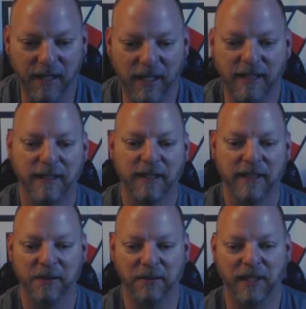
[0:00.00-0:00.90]
died,
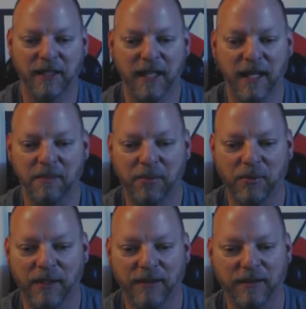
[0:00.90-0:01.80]
it was like 9
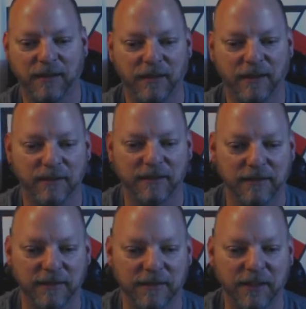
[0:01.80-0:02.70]
point
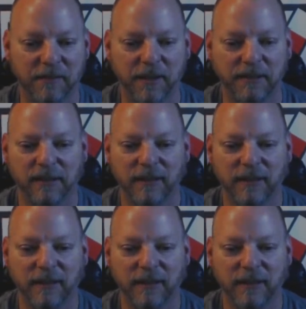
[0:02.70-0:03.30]
something.